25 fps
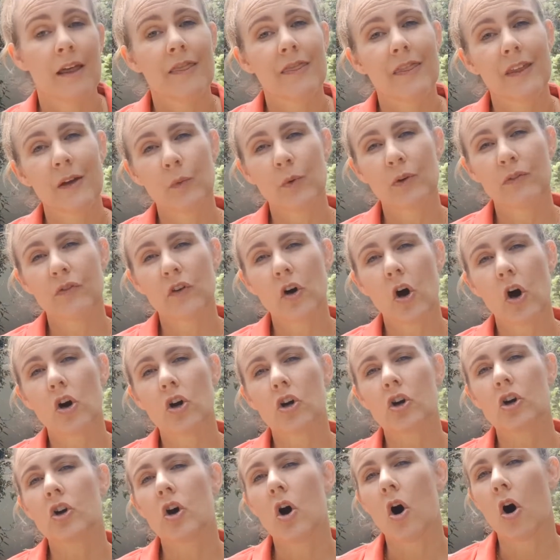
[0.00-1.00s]
Then we've got
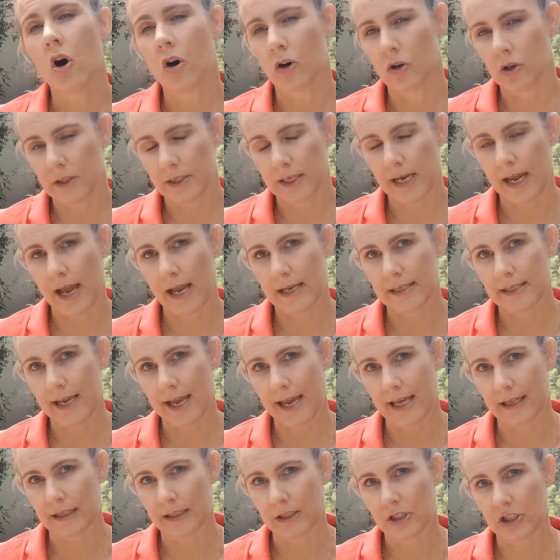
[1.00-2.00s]
contact
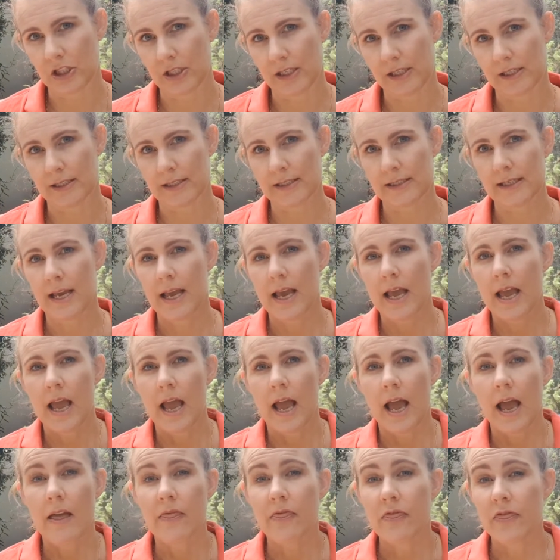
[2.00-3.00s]
allergies,
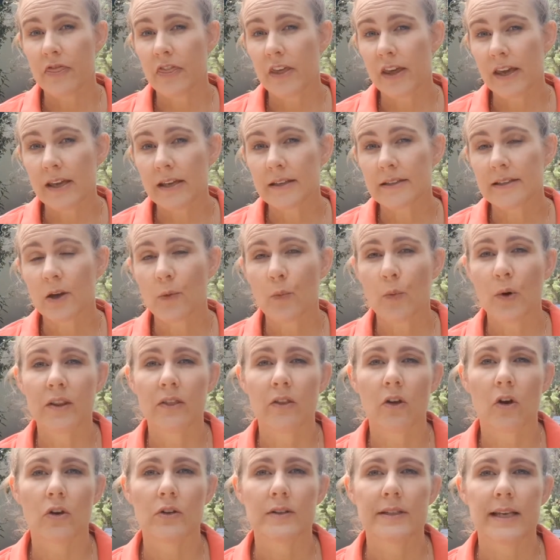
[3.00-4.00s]
and these are when
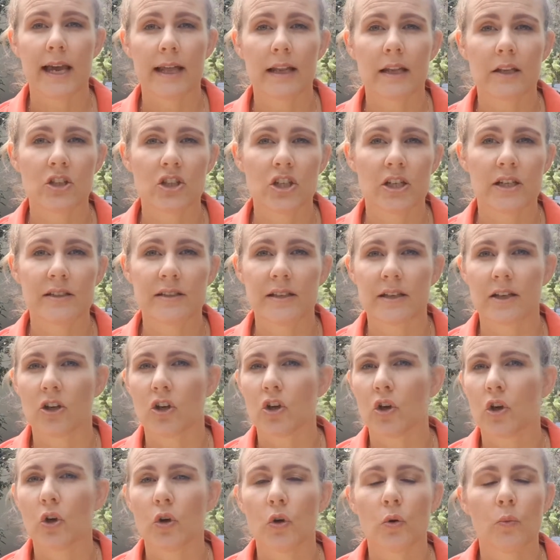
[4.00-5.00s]
those allergies that
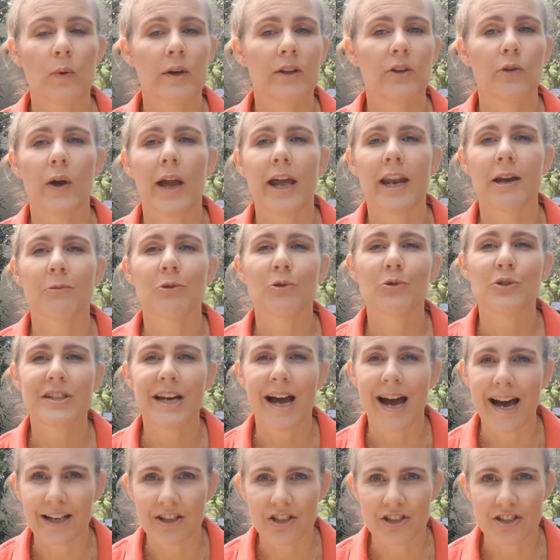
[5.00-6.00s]
occur when your animal
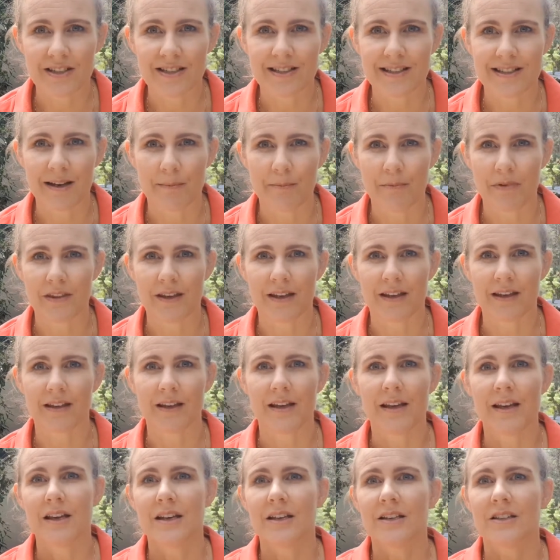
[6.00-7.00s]
touches something.
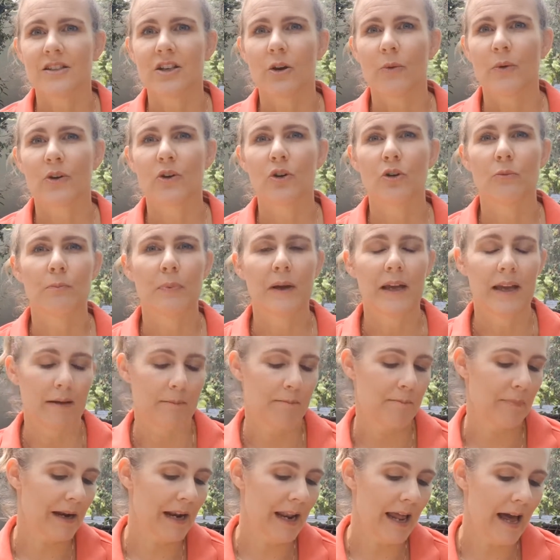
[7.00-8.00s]
So it could
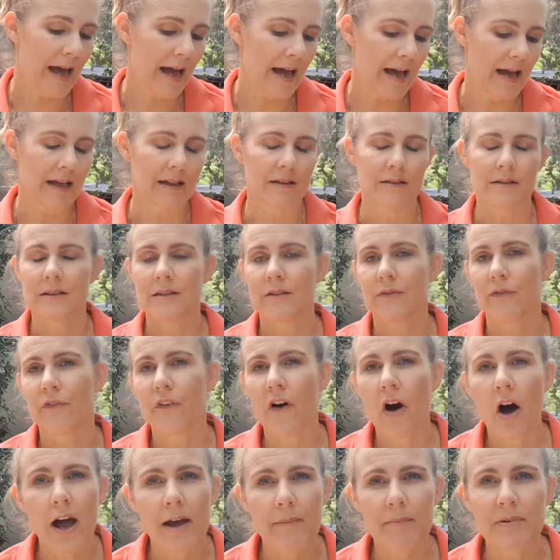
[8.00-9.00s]
be plants,
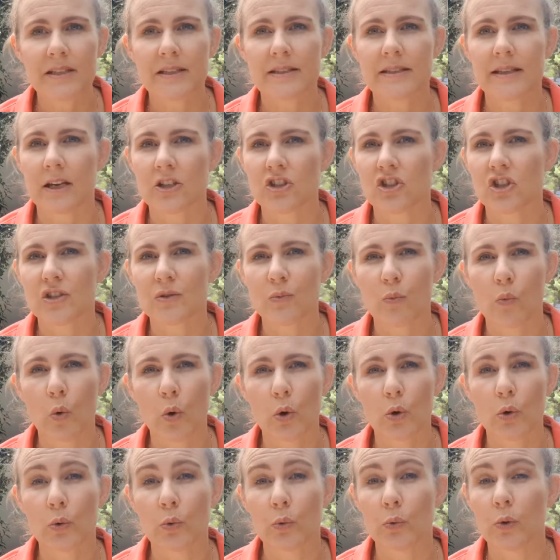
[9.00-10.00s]
fibres such as
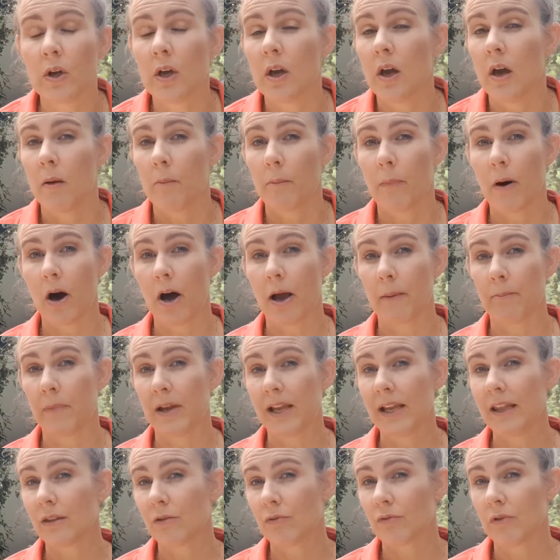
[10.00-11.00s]
wool,
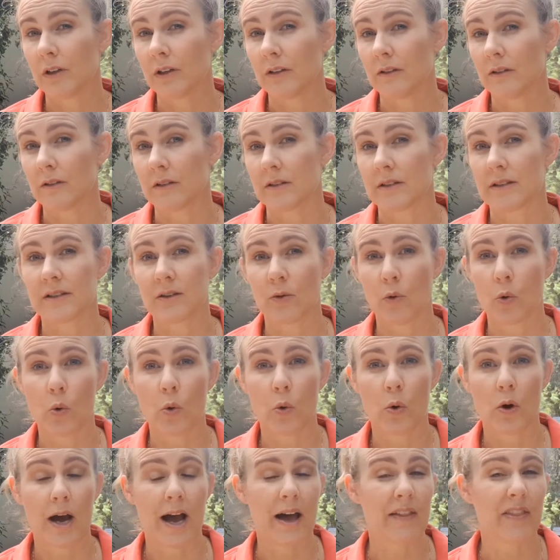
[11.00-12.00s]
pyrethrins
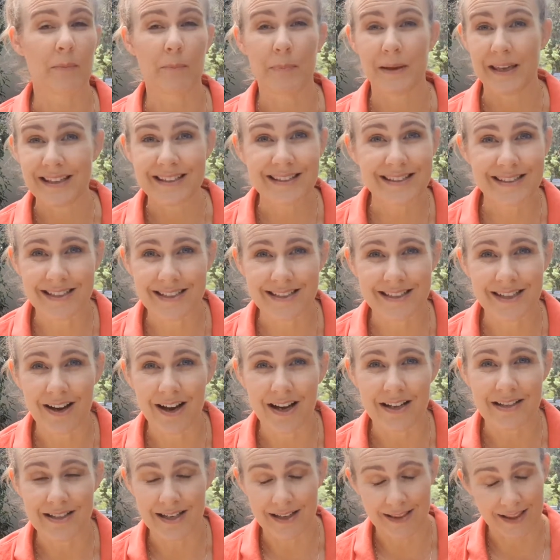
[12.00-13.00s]
or other
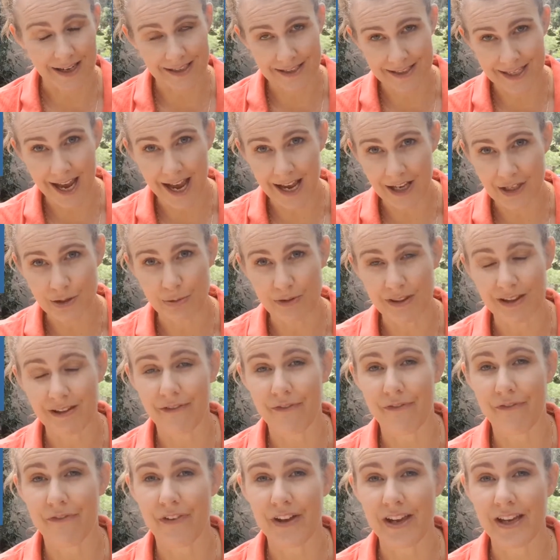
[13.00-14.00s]
pesticides that they touch with their
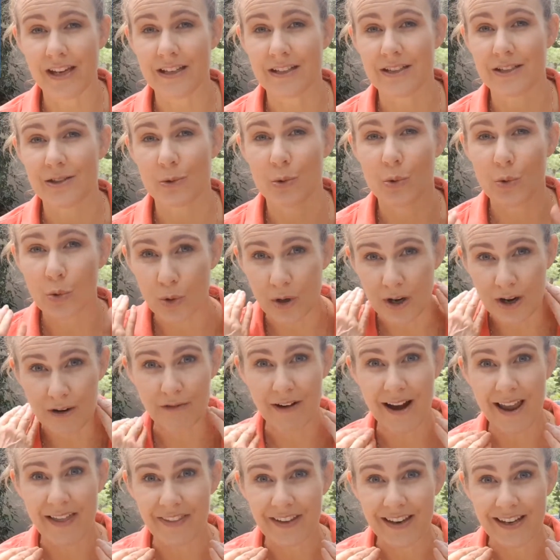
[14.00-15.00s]
feet or
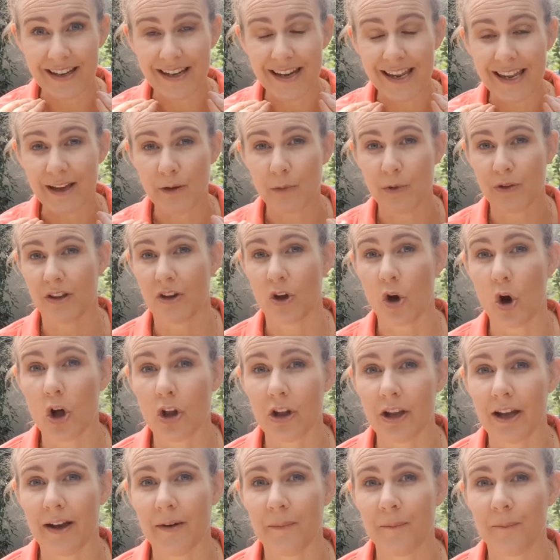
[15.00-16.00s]
around their neck with a
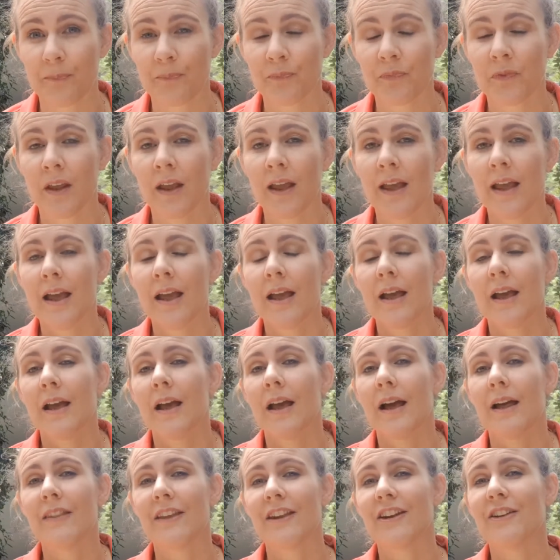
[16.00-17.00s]
collar.
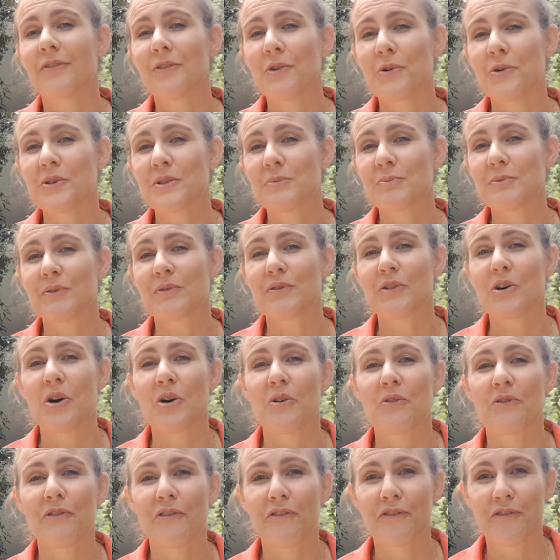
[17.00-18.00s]
And then of course we've got
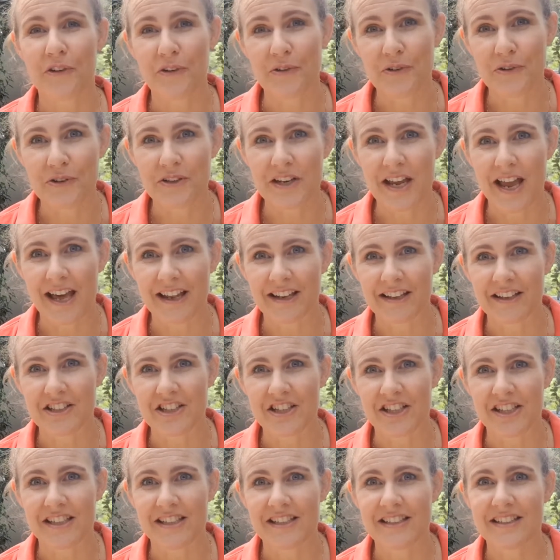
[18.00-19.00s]
food
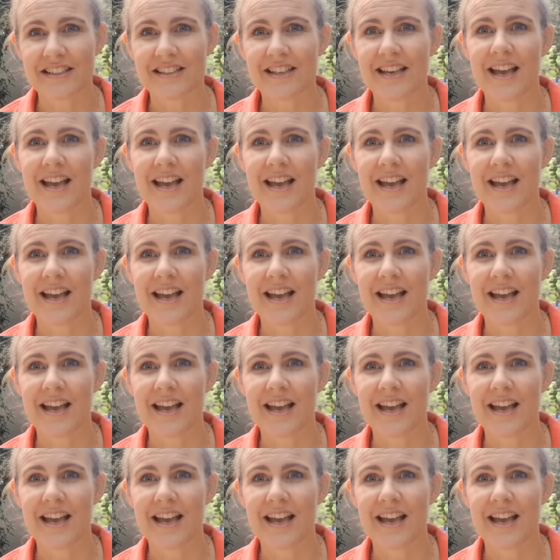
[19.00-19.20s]
allergies,